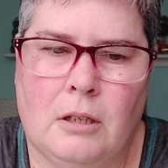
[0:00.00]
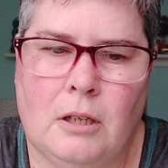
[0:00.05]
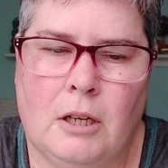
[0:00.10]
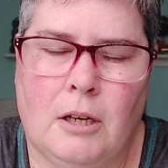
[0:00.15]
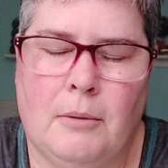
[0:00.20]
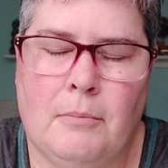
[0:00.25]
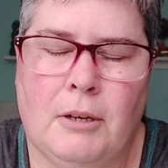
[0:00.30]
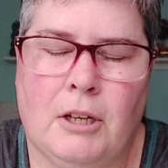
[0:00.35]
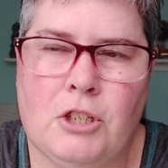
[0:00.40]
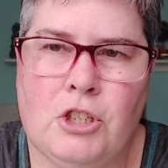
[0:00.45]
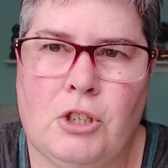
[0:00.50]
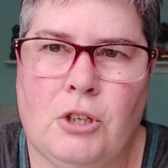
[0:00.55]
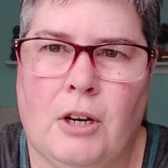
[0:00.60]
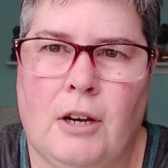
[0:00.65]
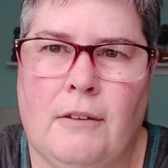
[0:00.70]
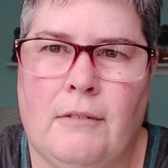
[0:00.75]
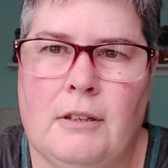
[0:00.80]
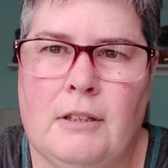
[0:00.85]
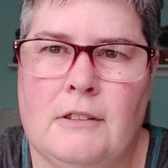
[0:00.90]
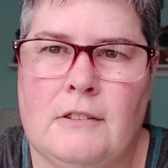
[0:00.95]
I'm not sure. I
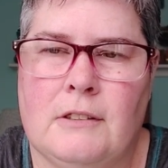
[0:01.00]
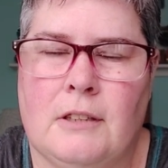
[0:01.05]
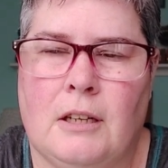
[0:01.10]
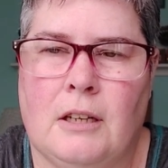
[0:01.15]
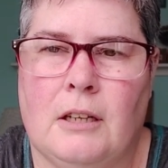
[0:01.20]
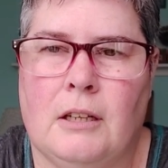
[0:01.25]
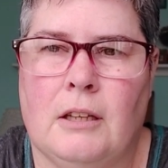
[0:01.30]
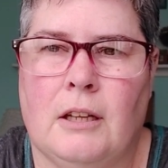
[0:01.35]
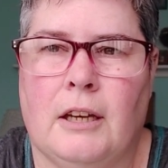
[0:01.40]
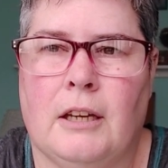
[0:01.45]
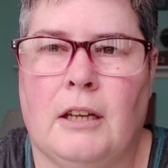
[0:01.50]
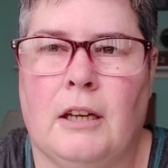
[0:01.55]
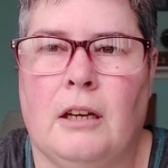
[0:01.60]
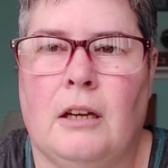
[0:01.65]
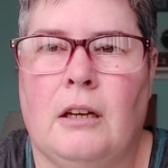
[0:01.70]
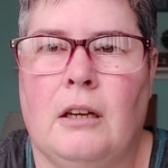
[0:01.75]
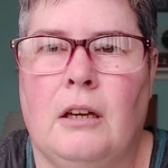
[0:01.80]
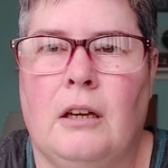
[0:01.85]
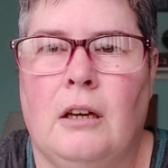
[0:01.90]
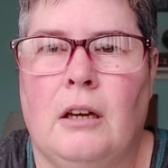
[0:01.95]
haven't decided. Like a
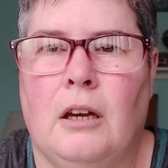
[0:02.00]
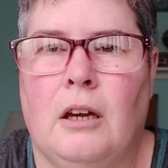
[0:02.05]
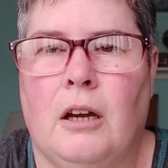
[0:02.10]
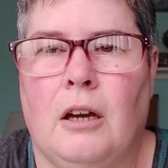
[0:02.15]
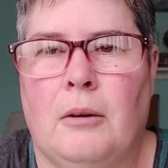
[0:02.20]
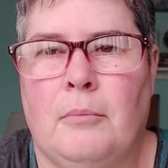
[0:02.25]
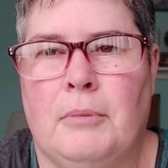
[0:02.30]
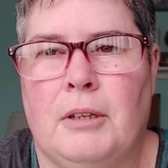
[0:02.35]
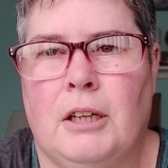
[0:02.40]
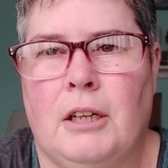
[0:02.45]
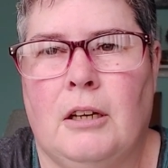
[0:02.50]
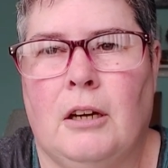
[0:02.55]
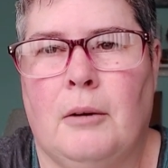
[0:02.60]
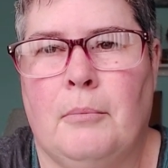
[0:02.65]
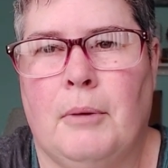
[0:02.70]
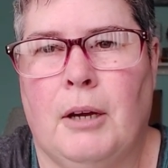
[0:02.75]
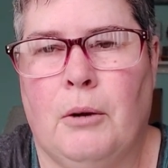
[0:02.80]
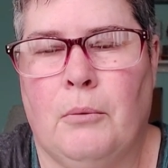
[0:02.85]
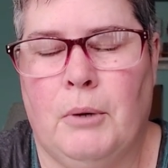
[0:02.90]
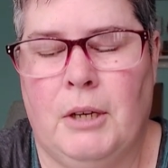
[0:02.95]
update on
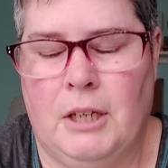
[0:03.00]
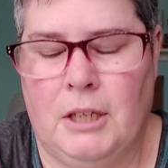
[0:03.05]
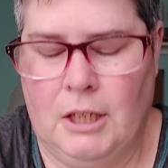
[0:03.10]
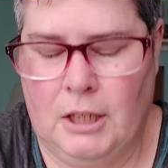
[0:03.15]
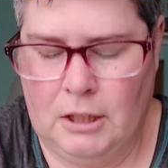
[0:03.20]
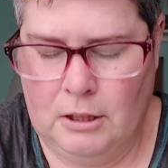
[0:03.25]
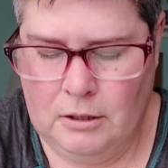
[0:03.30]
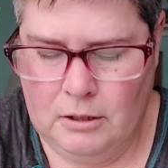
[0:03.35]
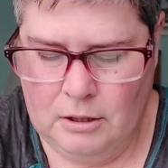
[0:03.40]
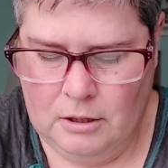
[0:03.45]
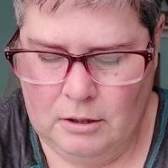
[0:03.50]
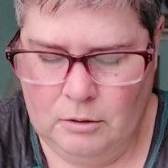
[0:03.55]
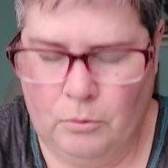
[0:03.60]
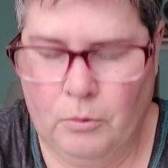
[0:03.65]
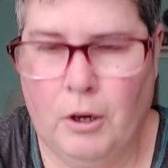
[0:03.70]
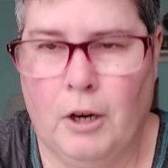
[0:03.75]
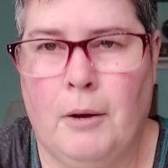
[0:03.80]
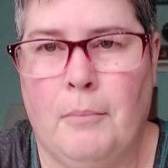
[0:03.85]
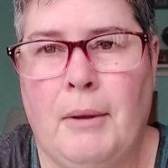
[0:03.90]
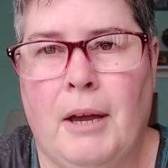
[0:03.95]
my reading,
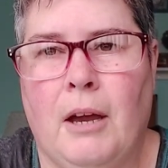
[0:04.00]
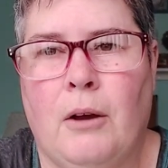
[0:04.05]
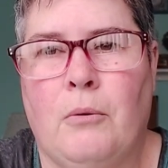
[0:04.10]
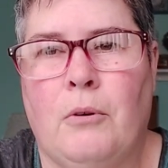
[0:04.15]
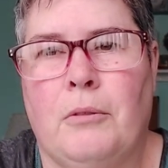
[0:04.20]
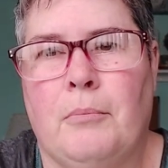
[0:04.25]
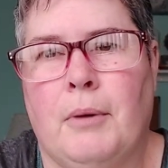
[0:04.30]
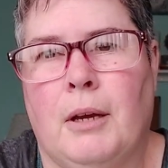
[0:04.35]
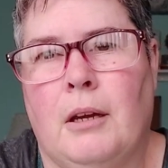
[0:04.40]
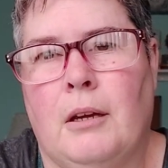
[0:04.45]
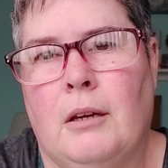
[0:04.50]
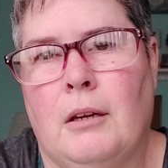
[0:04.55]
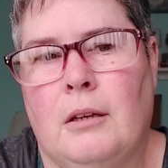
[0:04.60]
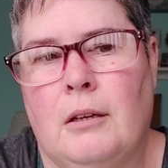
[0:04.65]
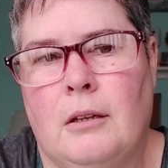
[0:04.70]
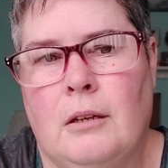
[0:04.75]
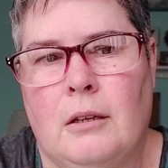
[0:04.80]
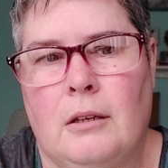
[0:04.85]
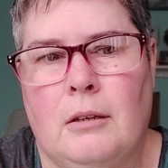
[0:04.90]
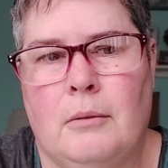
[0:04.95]
where I'm at with my,
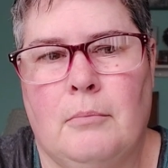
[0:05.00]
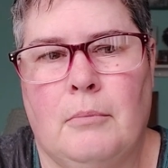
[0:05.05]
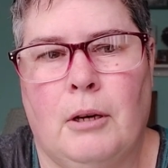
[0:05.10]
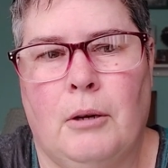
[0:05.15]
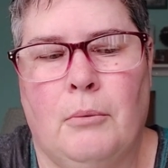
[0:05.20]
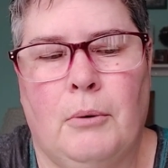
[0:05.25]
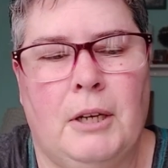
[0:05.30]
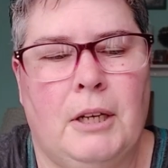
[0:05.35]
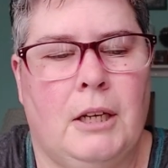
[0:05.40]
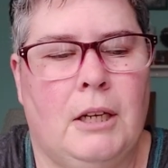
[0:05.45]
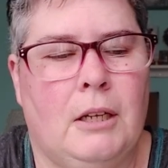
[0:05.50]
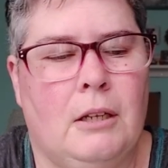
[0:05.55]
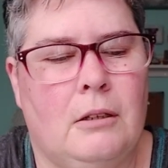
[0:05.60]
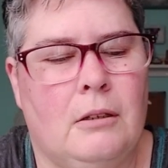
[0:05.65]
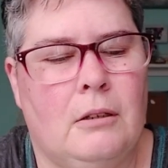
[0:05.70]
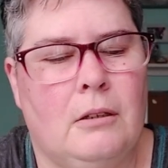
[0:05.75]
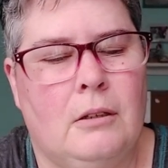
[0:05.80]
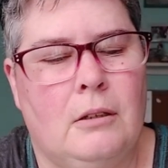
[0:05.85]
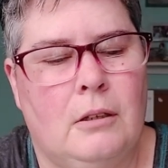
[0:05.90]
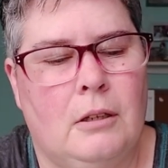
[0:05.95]
my reading
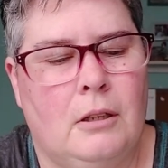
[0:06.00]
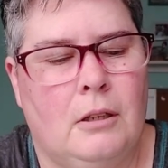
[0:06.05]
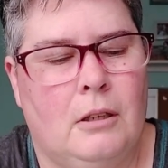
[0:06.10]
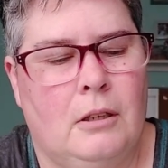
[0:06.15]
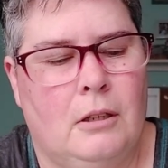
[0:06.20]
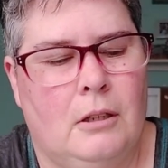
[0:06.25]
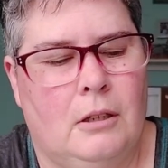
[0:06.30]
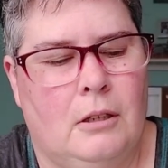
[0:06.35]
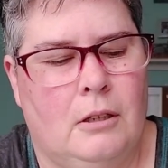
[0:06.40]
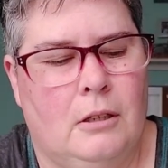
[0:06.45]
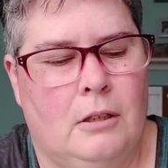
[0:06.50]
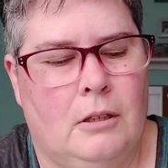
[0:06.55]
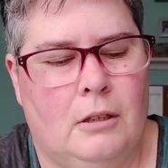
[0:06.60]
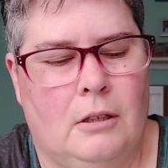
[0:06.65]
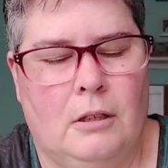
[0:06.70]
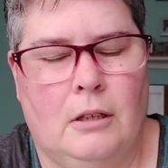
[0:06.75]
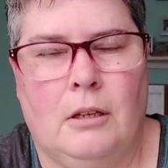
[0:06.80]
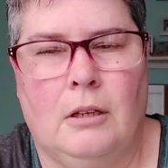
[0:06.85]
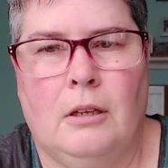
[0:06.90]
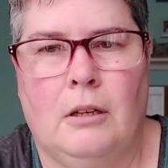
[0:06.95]

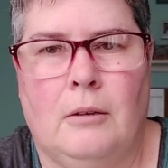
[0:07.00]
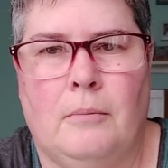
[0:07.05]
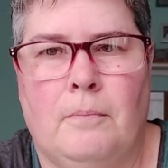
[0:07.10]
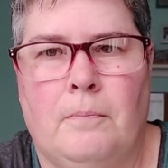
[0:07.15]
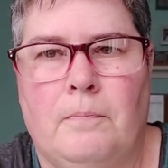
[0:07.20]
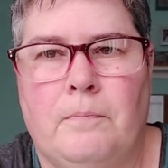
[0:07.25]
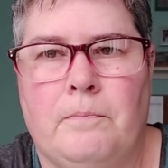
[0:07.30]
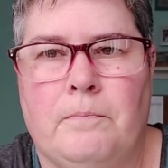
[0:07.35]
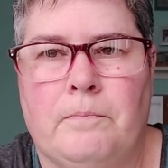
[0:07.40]
um,